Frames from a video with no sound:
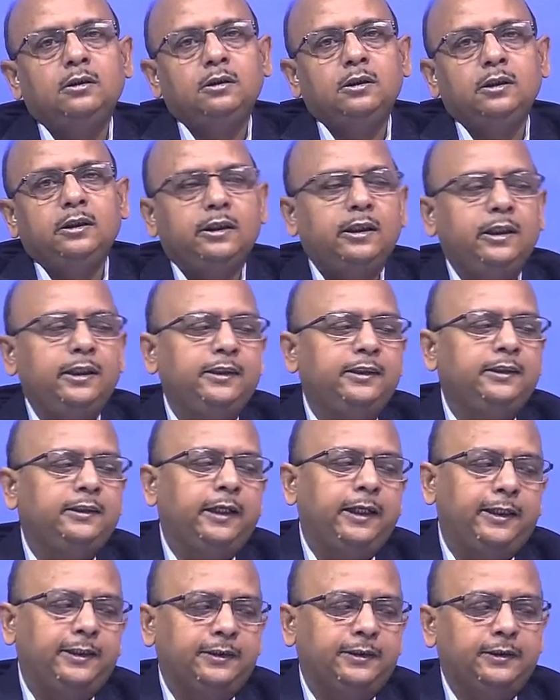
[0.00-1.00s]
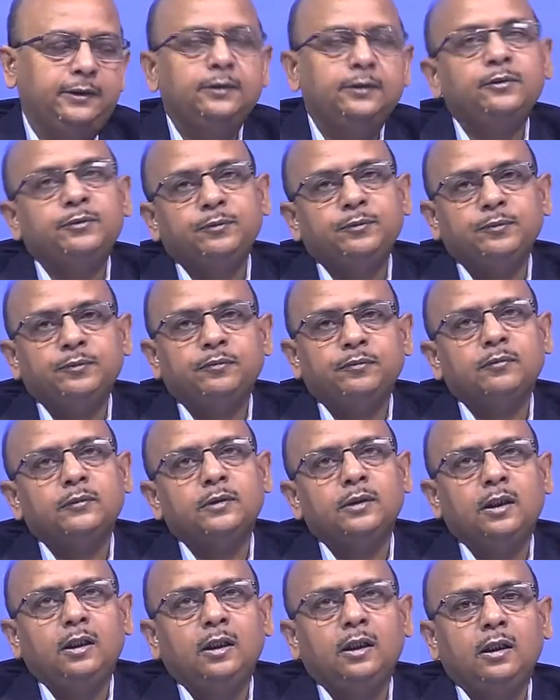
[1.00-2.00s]
increasing the
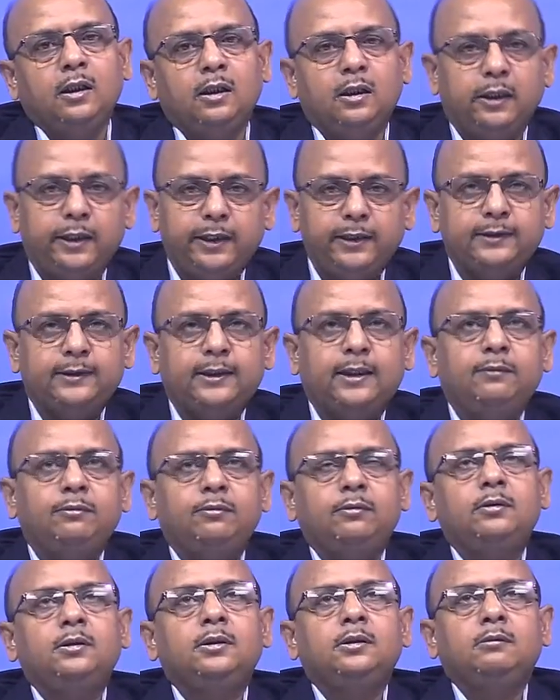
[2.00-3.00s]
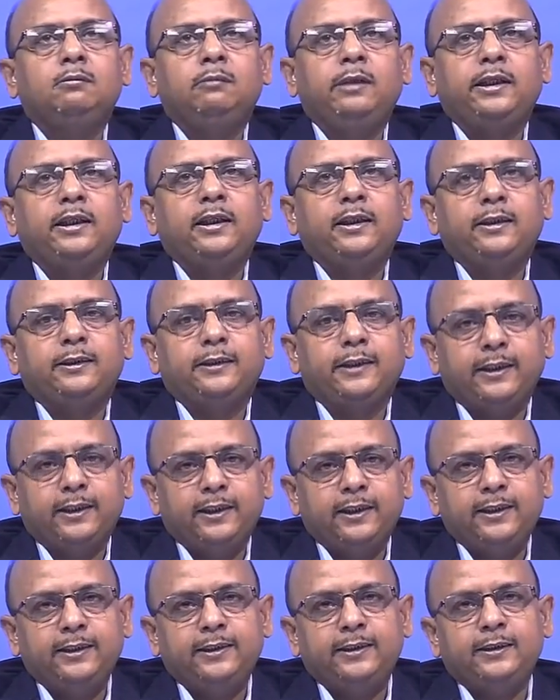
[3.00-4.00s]
risk of making
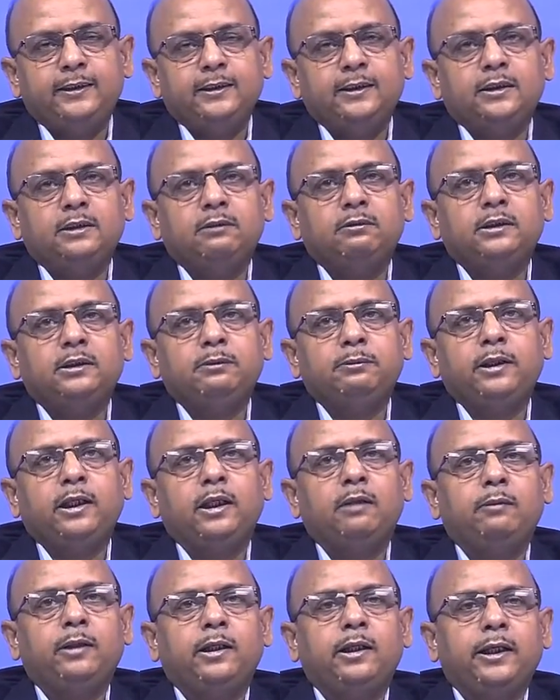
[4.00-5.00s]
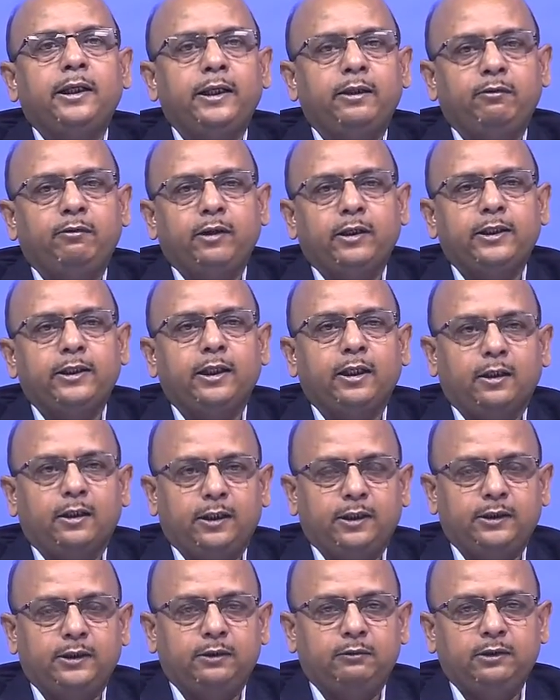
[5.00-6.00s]
certain decisions which may not be correct for the
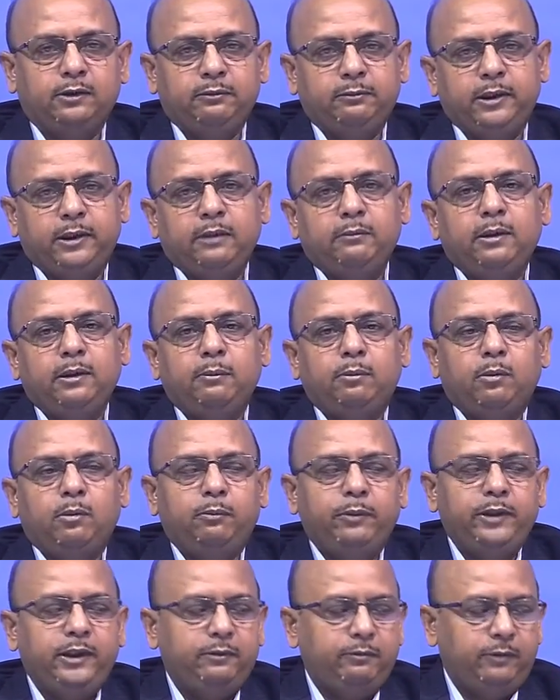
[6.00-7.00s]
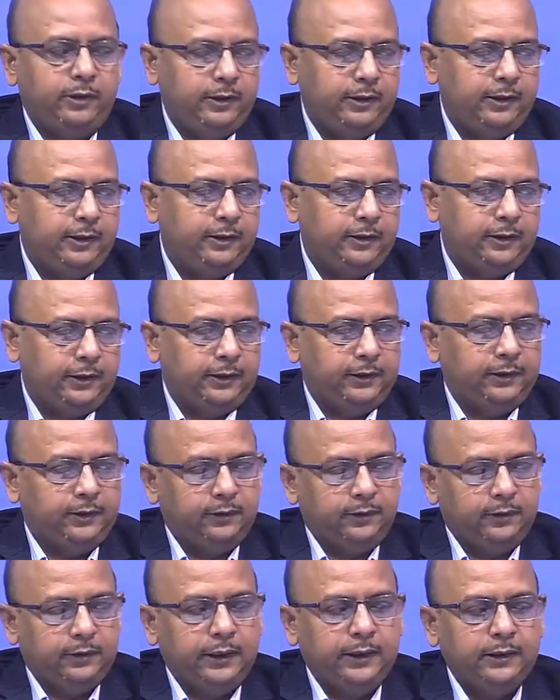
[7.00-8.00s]
organization, which may not be appropriate for the
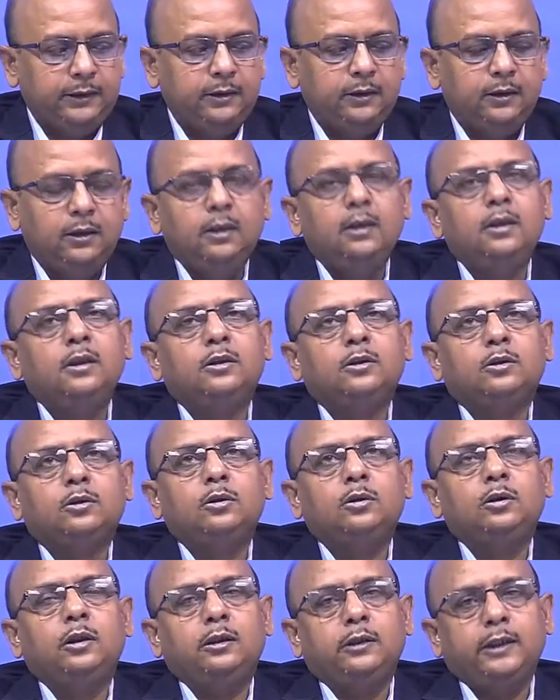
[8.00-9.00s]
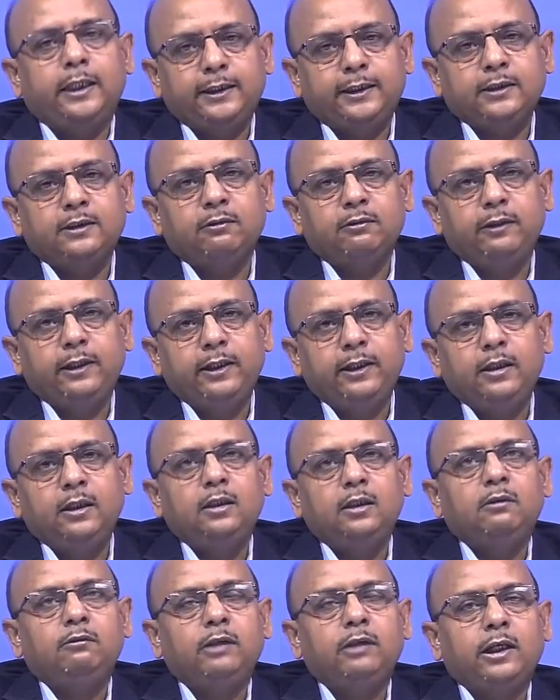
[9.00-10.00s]
organizations, right. So, that is where
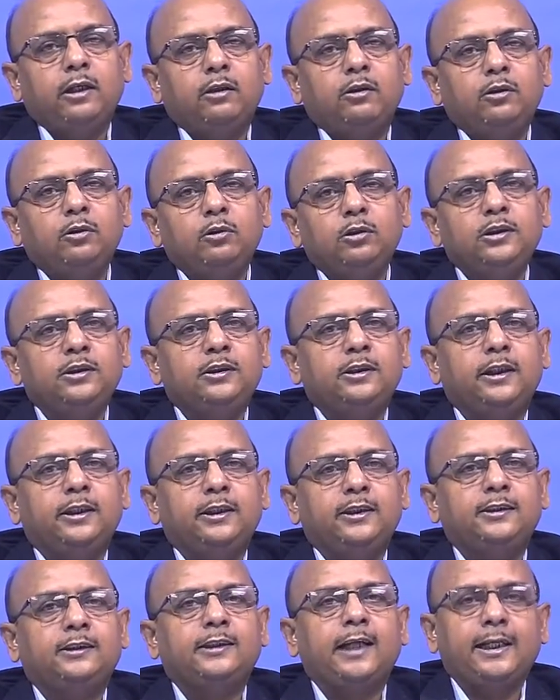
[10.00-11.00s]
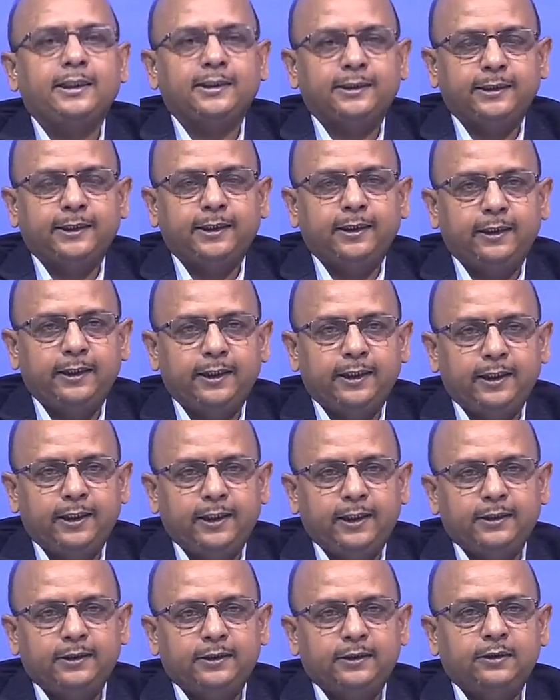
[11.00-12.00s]
we are using certain statistical
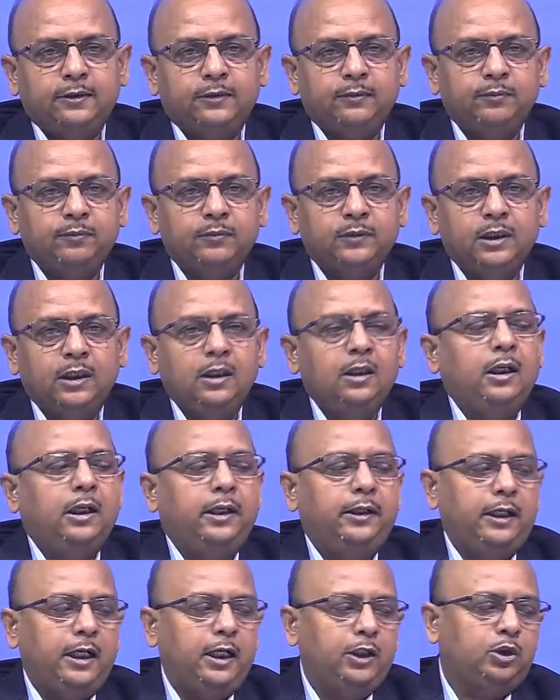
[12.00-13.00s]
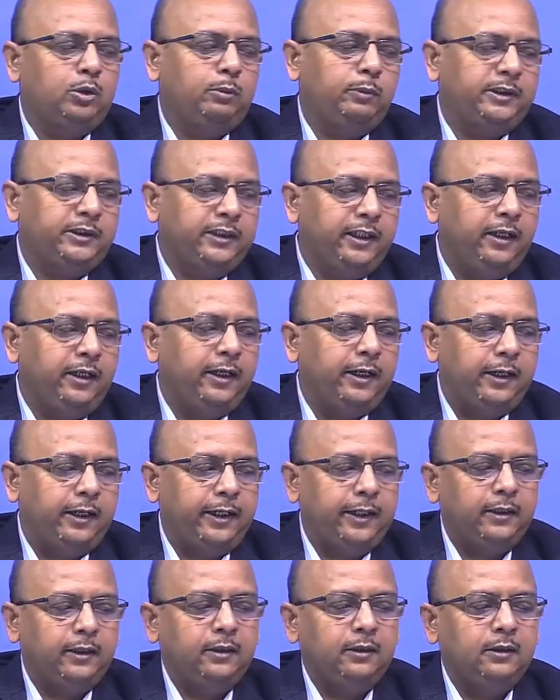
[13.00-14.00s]
techniques and also machine
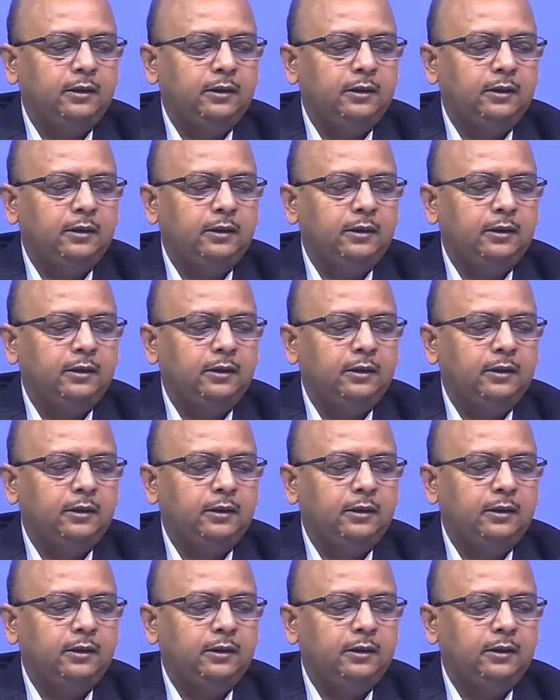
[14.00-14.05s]
learning,